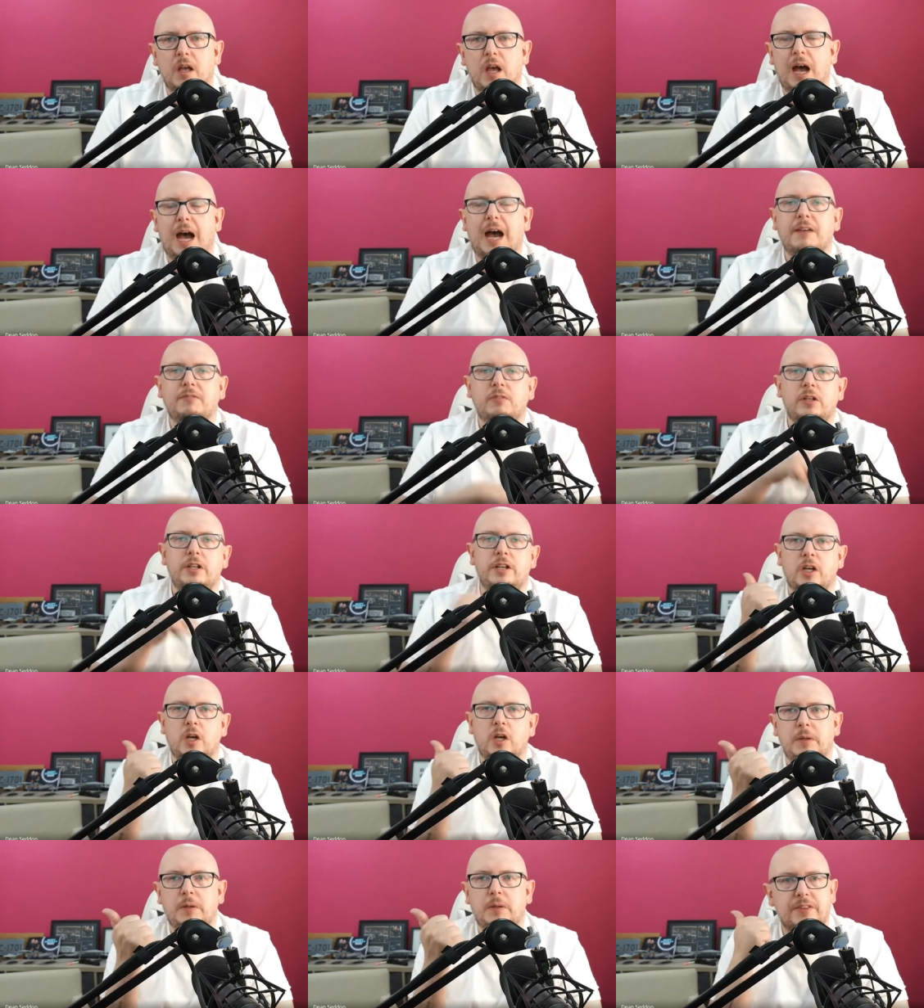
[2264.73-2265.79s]
I've learned a
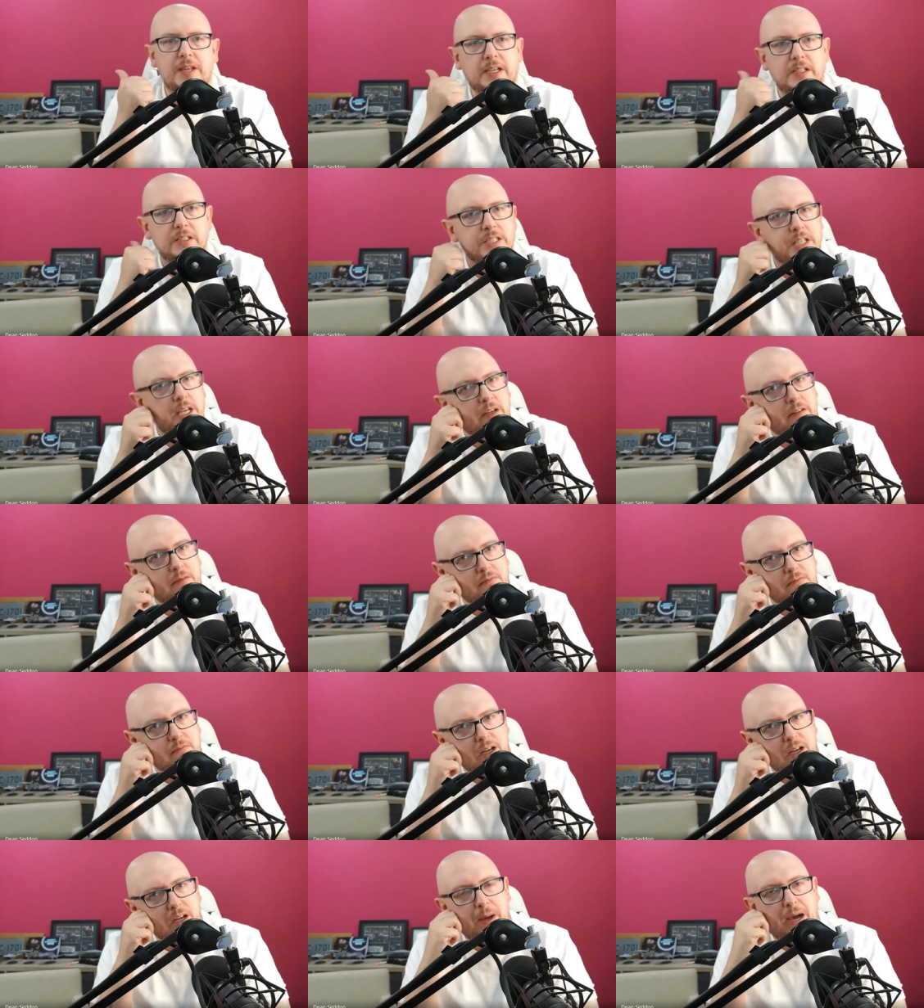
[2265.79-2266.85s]
couple of things that
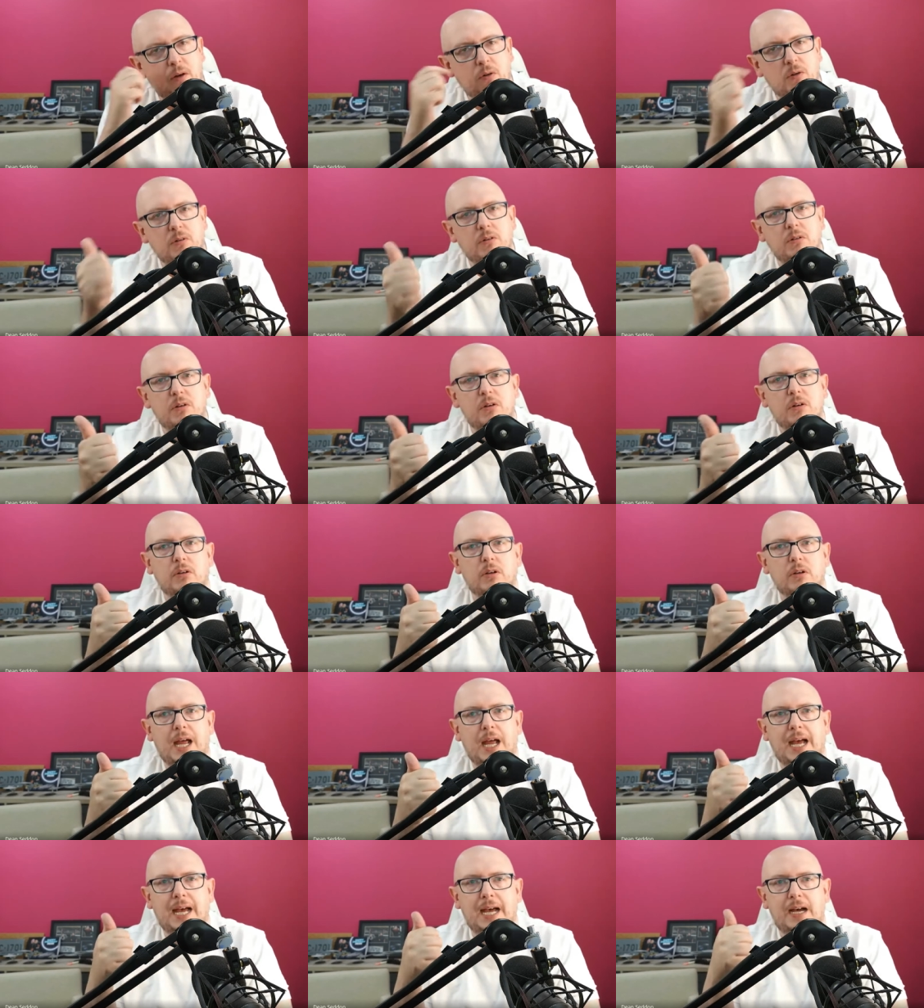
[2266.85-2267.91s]
about
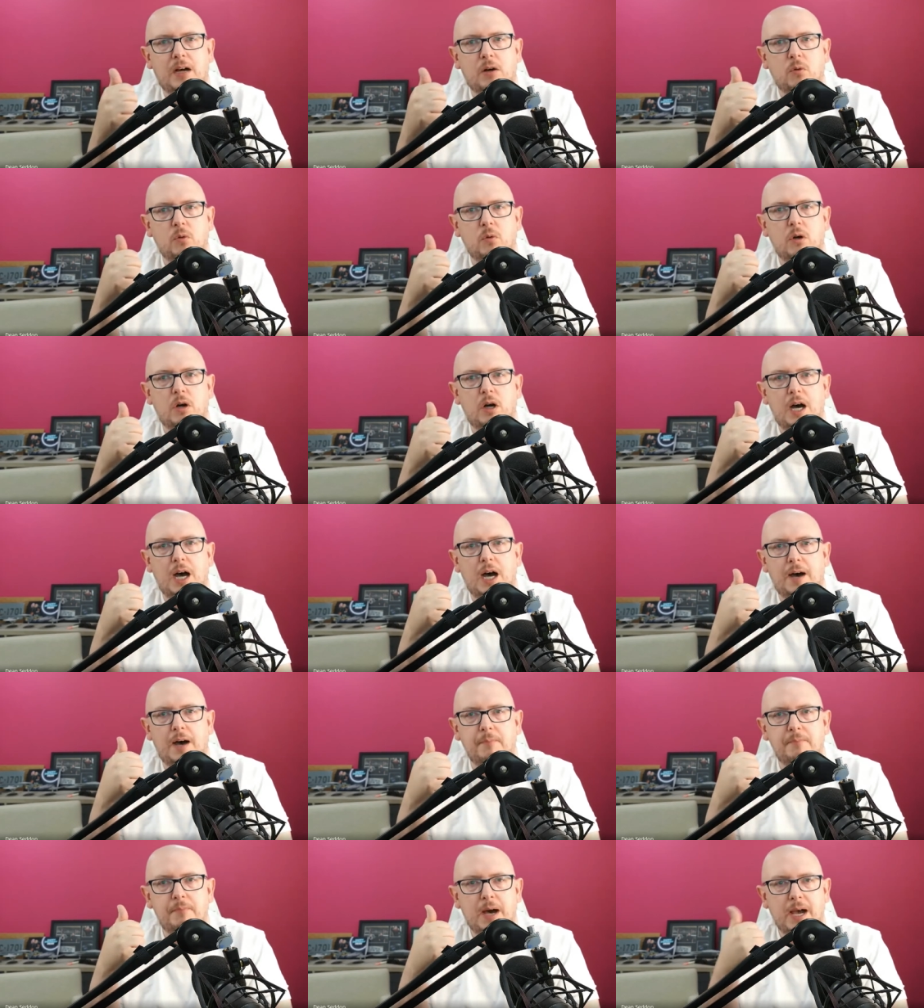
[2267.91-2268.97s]
how uh,
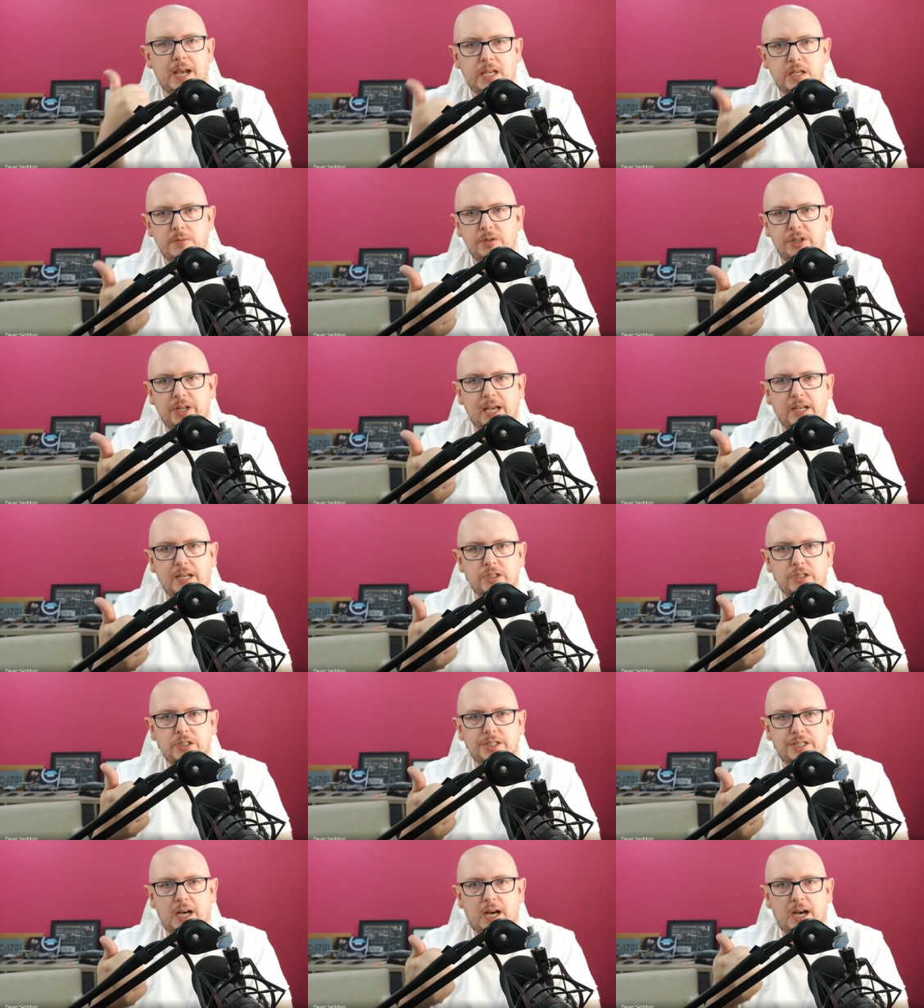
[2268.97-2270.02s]
my communication
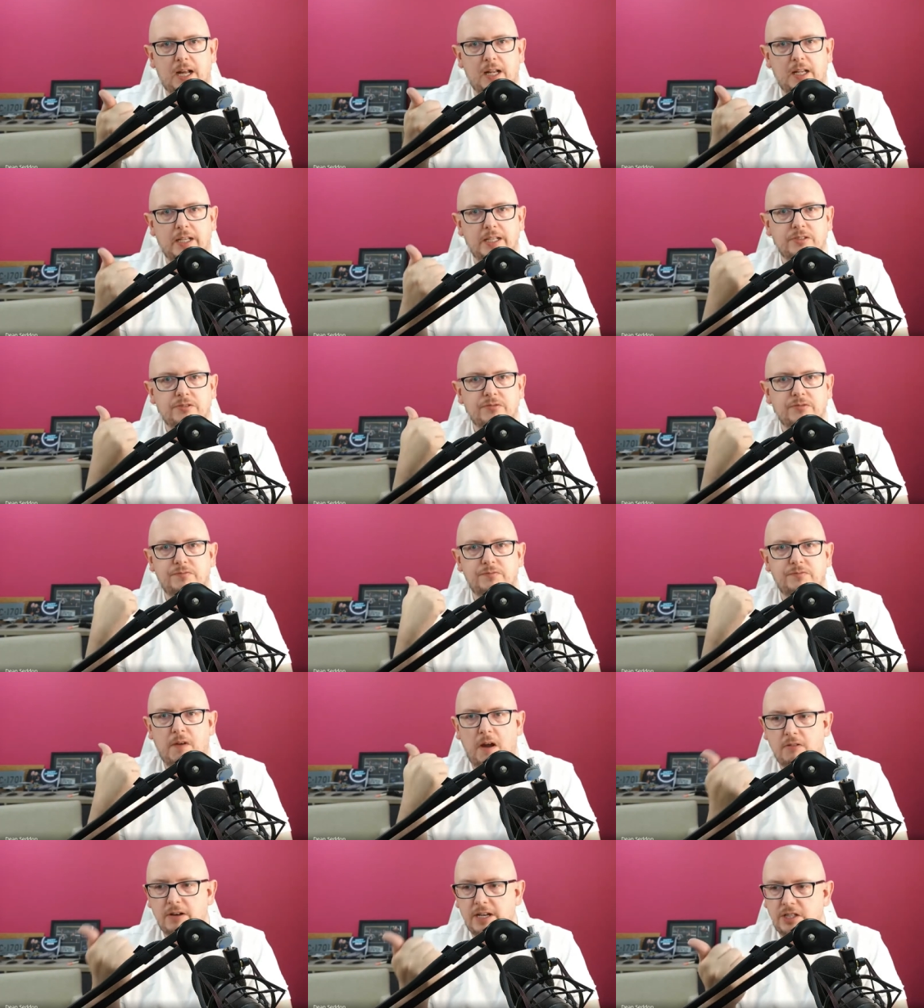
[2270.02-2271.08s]
style is
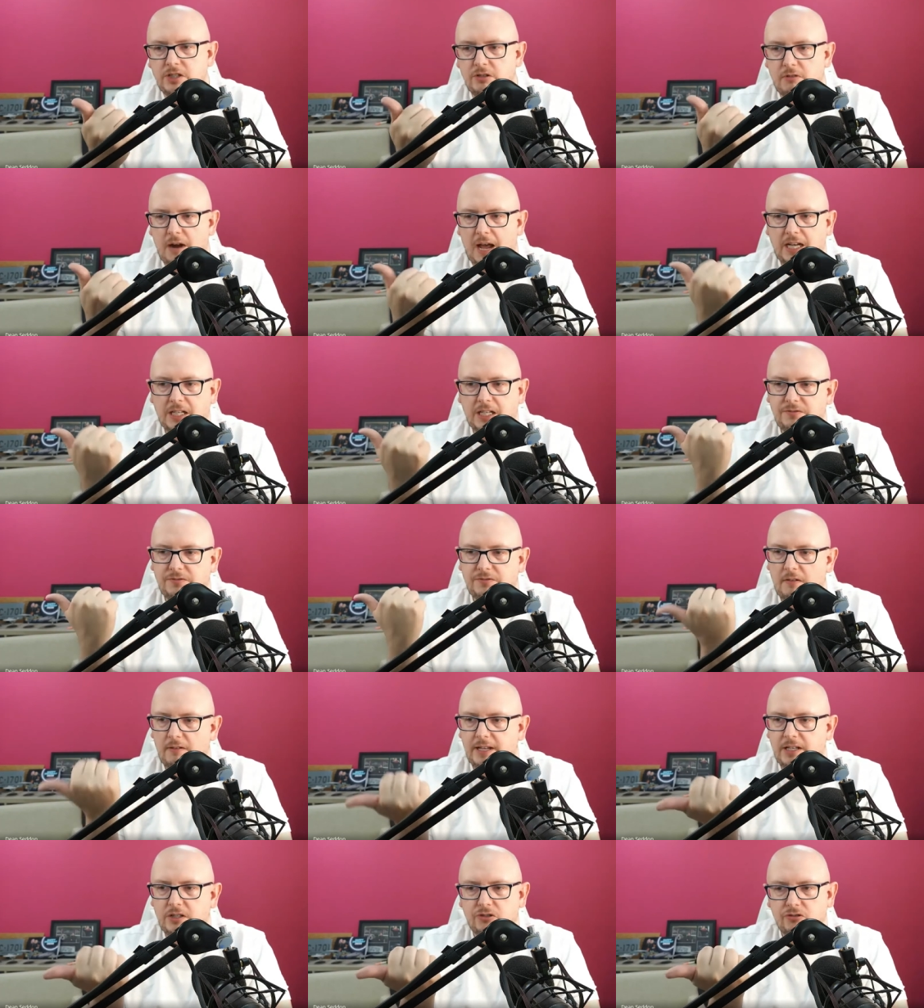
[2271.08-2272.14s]
very direct,
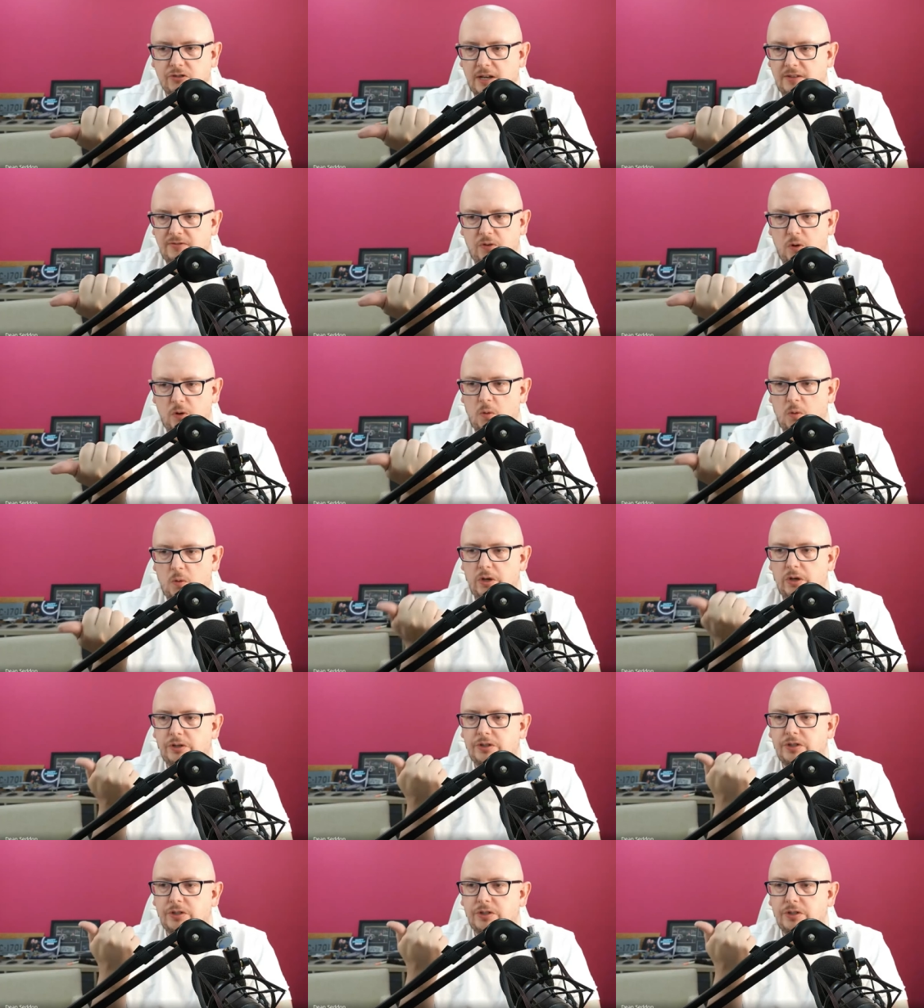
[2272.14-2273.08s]
very straightforward.